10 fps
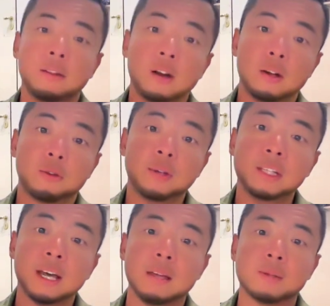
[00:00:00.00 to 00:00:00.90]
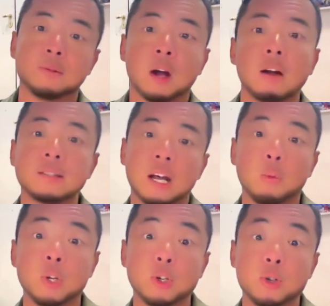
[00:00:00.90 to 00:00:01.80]
there are three types of cars
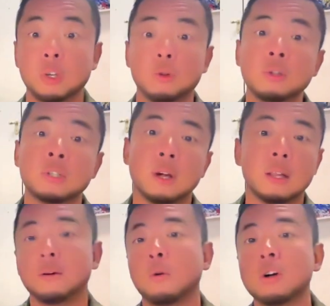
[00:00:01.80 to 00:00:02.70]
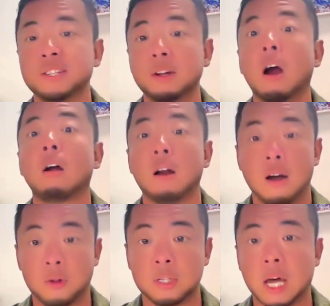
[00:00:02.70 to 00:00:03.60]
that we should use. And of course, there are
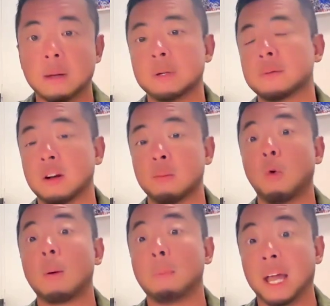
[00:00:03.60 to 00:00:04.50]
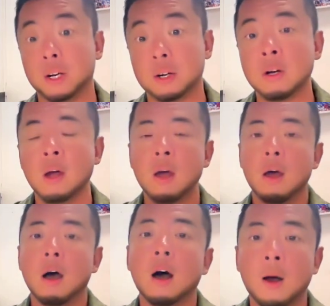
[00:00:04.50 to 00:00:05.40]
other types that they're more minor.
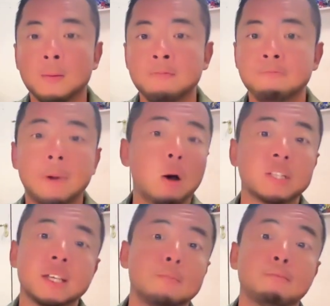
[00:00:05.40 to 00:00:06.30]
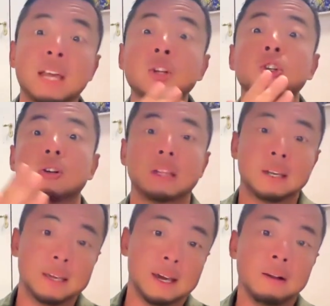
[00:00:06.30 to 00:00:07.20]
I would say majorly,
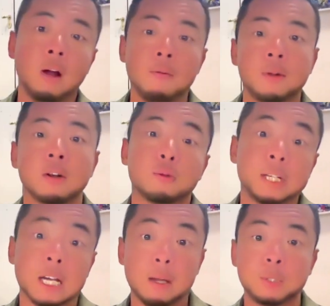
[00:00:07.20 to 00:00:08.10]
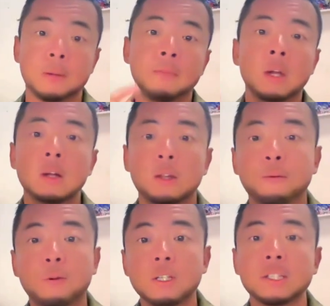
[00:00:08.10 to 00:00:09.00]
yeah, there are three types.
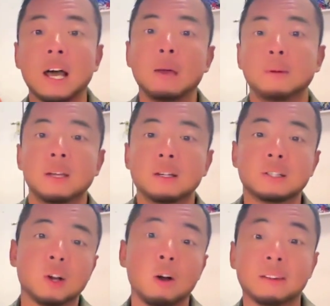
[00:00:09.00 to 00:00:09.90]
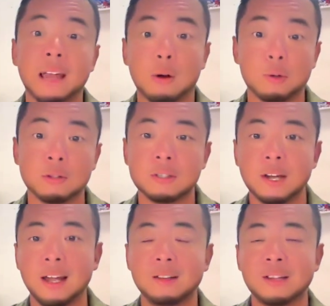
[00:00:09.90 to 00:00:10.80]
The first type is called tarot,
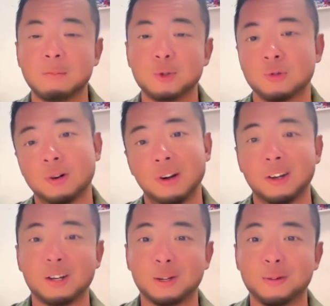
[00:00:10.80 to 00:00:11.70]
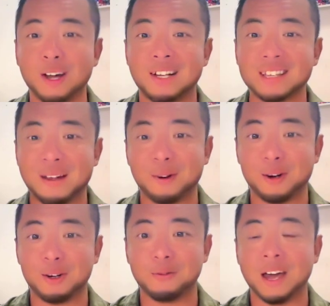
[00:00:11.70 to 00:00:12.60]
and I'm sure a lot of you guys have
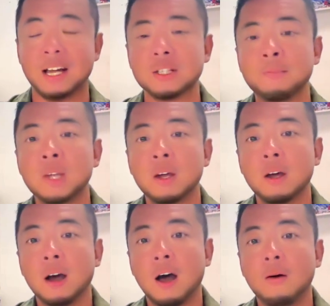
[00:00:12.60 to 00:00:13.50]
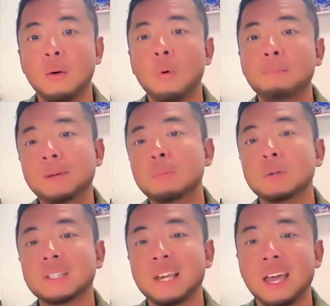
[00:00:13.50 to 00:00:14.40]
heard of that. When
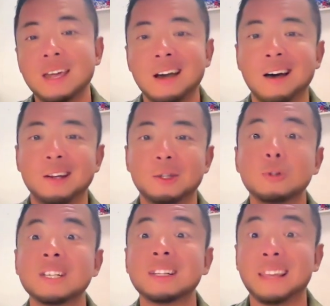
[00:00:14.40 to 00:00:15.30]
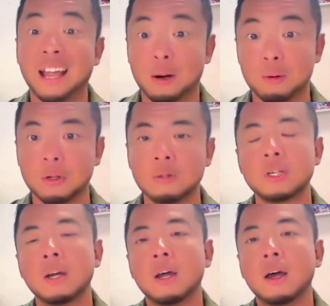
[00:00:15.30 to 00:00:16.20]
people say using tarot,
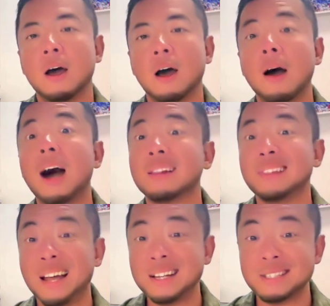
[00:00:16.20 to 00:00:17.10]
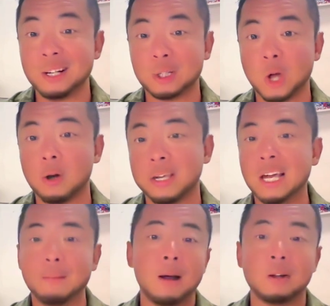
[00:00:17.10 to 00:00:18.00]
unless they're
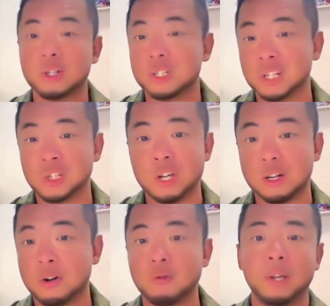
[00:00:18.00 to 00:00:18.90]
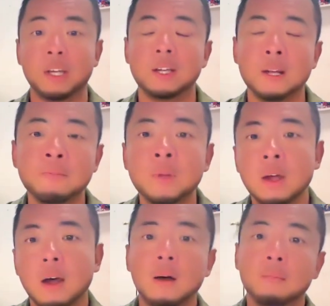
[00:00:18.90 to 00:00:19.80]
talking about just a general reading,
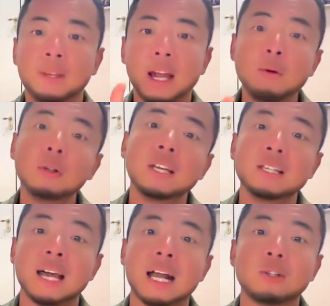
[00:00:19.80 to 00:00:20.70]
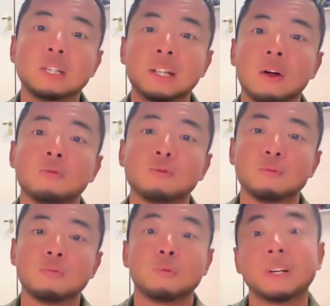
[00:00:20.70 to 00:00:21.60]
tarot is actually not
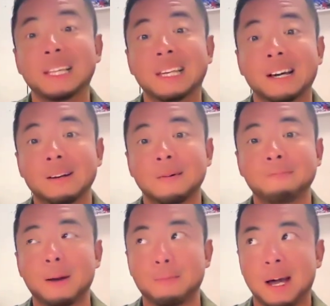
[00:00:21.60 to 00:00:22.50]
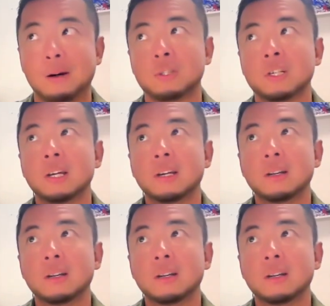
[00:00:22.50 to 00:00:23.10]
really about